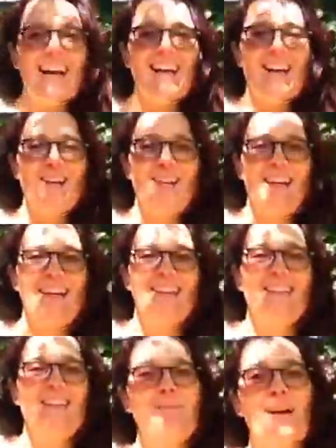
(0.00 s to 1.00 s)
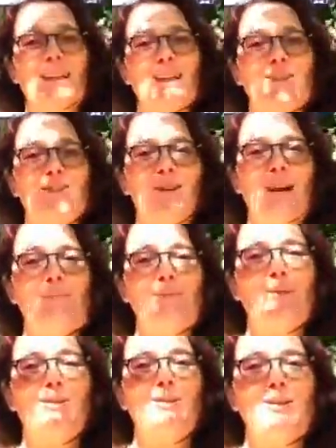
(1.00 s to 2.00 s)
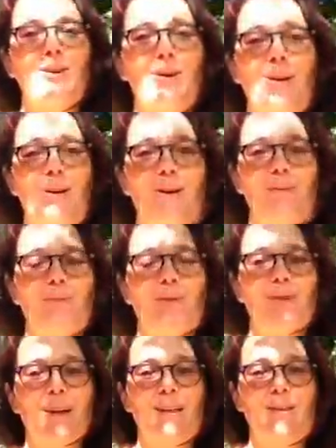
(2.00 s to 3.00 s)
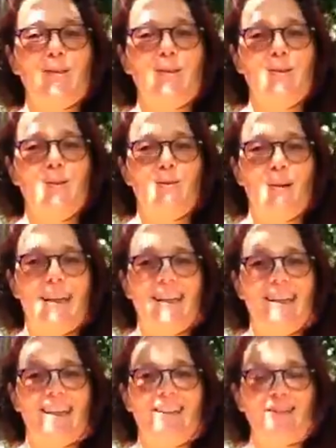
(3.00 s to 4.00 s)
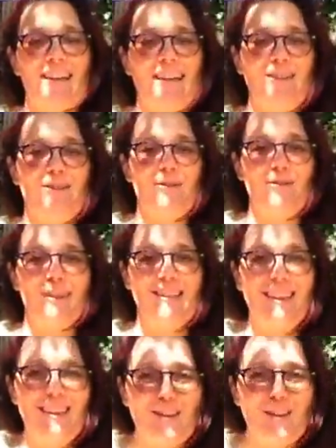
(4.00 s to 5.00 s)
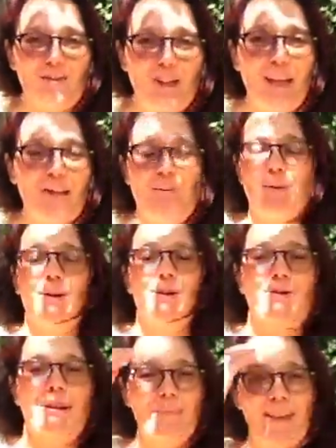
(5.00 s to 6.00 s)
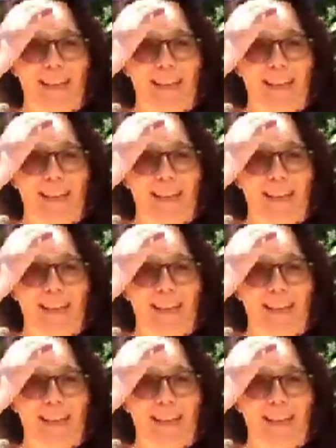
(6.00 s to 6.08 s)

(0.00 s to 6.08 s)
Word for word: Hello, Kota, mynaturalhappiness.com, Reading School of Reiki, creator of the Seeds of Change program